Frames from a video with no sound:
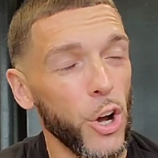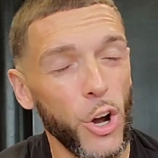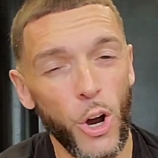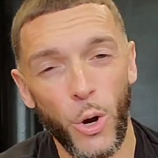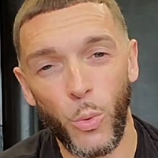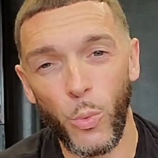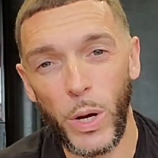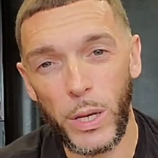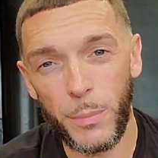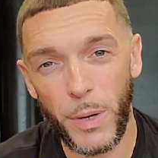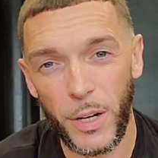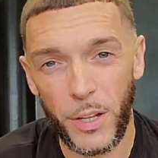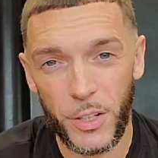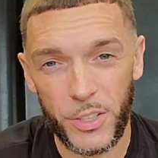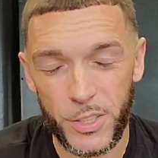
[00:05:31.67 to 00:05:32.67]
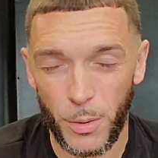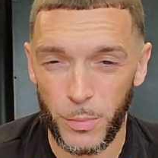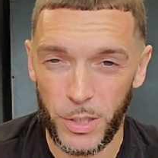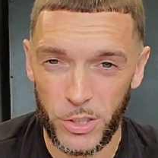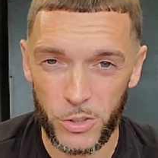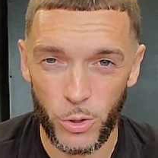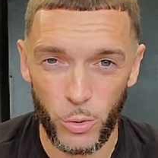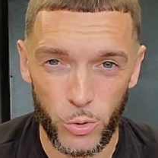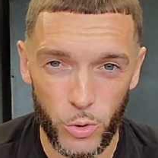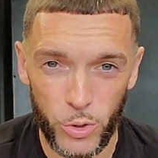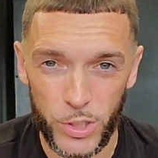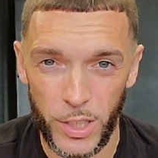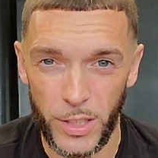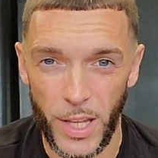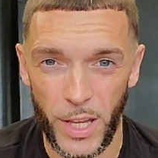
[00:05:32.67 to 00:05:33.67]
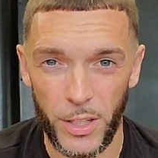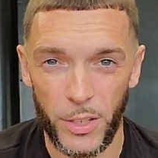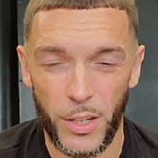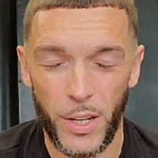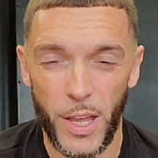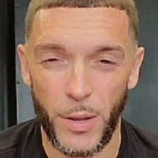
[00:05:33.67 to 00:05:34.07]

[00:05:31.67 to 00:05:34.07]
are way better than some of these dudes you see that